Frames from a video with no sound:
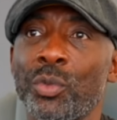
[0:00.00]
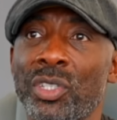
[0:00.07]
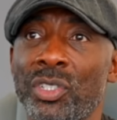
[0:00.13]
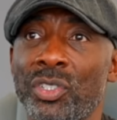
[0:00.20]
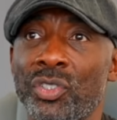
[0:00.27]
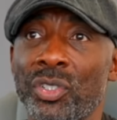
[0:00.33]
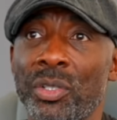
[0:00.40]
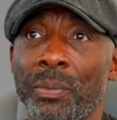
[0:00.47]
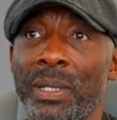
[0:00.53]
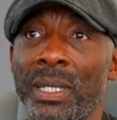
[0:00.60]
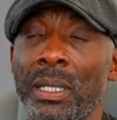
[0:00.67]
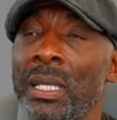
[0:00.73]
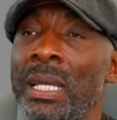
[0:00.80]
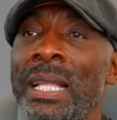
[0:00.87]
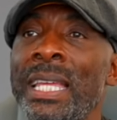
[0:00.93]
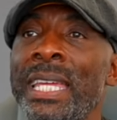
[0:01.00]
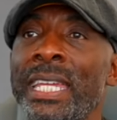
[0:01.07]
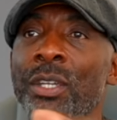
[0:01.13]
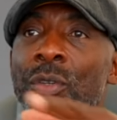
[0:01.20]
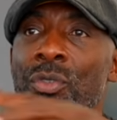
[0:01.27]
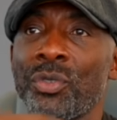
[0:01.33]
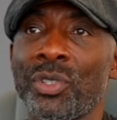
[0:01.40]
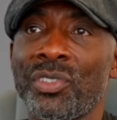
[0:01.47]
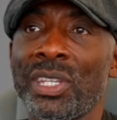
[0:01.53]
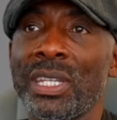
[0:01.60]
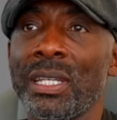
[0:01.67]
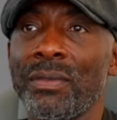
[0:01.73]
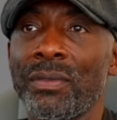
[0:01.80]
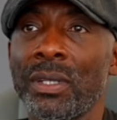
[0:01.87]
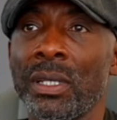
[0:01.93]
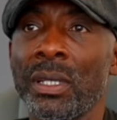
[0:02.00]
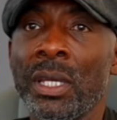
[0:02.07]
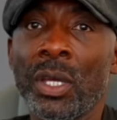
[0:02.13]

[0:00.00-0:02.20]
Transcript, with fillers: as it should have been. He underachieved.